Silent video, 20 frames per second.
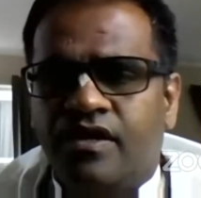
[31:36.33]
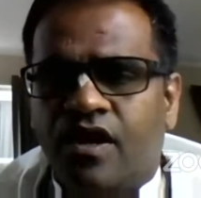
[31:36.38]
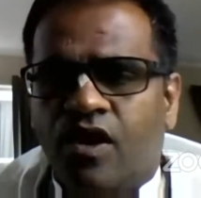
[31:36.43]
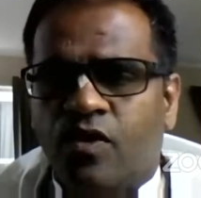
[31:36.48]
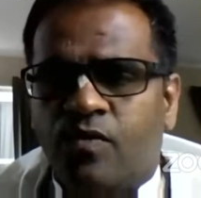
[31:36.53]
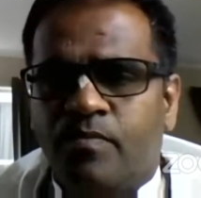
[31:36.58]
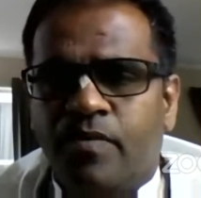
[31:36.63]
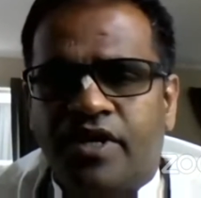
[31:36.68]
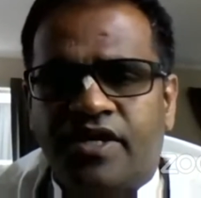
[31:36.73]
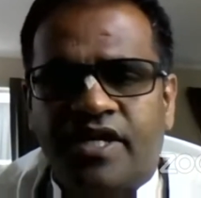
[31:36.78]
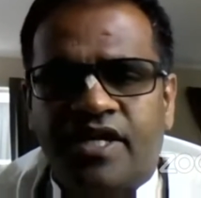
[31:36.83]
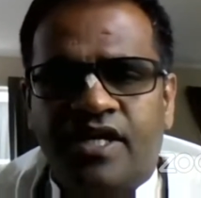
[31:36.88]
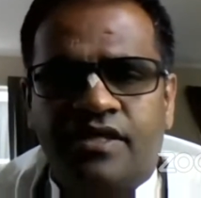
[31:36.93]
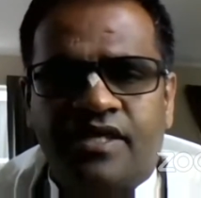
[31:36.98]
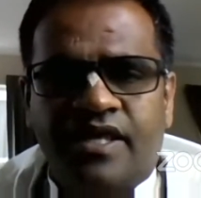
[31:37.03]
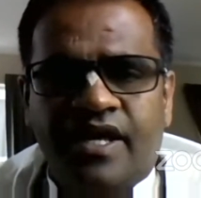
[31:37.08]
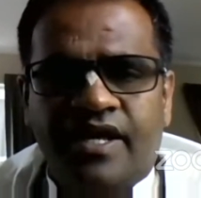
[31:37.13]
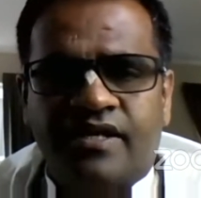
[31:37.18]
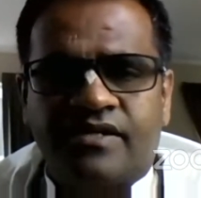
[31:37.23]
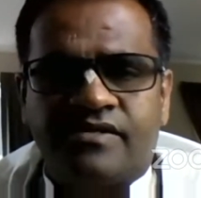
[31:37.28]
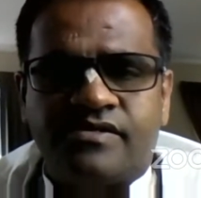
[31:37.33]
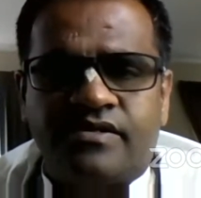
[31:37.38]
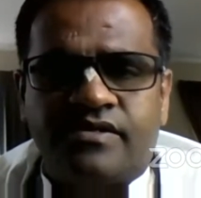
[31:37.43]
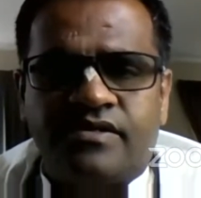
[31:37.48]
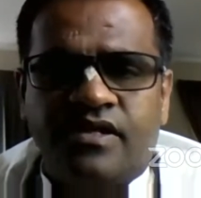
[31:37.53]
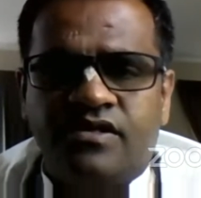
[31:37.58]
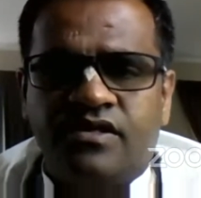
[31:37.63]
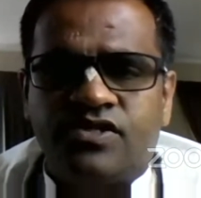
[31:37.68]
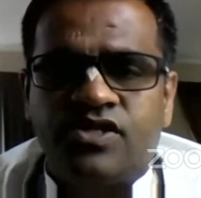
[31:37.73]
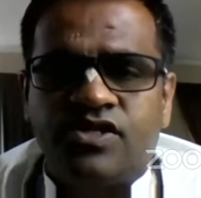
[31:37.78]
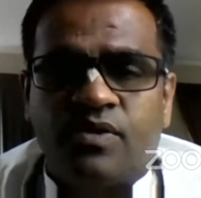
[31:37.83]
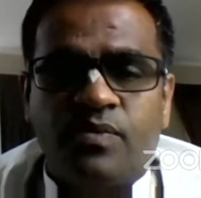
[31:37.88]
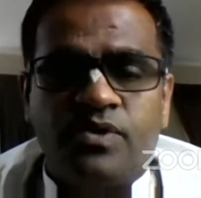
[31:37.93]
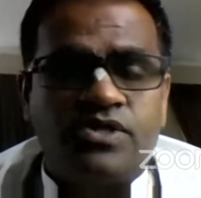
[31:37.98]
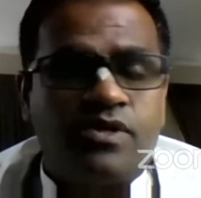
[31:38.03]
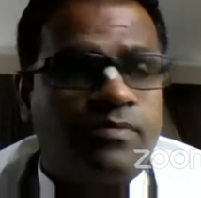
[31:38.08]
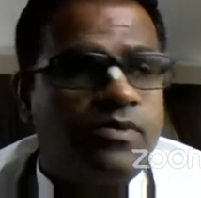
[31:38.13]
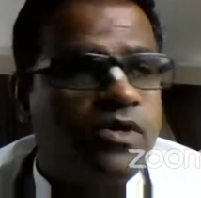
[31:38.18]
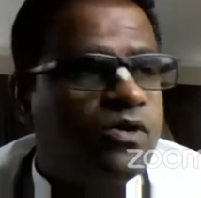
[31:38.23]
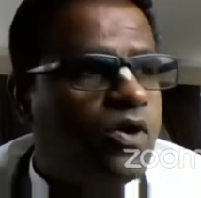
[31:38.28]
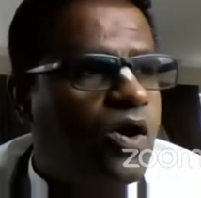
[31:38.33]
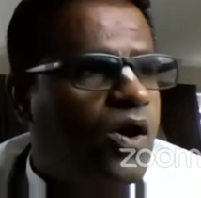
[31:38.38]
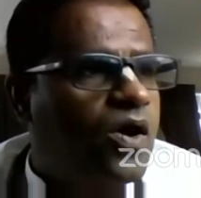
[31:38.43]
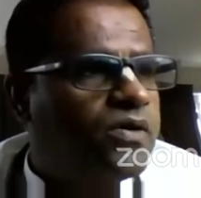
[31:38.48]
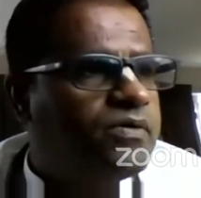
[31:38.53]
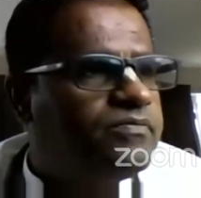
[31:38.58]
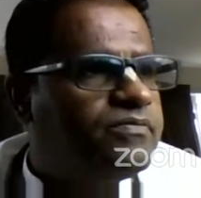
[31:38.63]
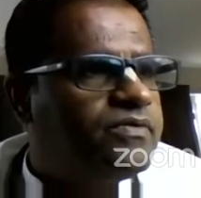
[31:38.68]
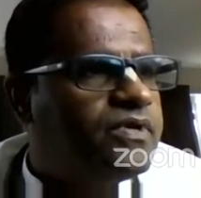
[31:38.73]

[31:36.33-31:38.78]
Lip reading: or material things in the service of the Lord.